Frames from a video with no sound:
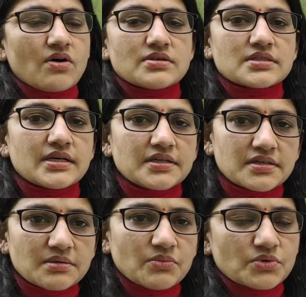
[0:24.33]

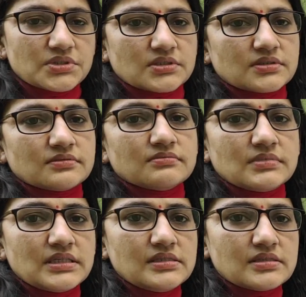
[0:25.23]
Oscillatory motion
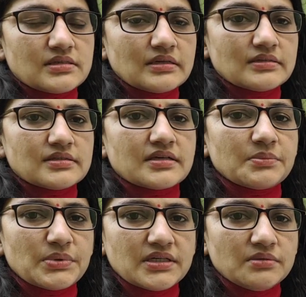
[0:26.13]
means it is a
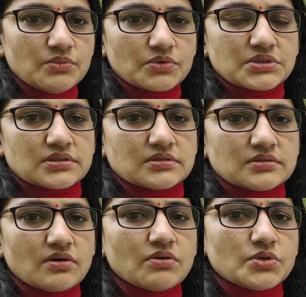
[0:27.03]
repeated
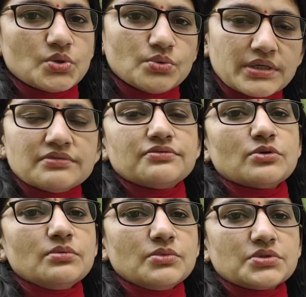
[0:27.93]
motion or to and
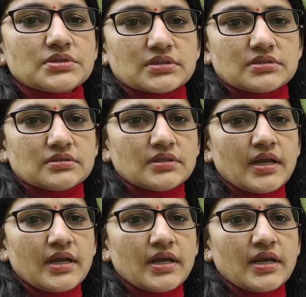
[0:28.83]
fro motion,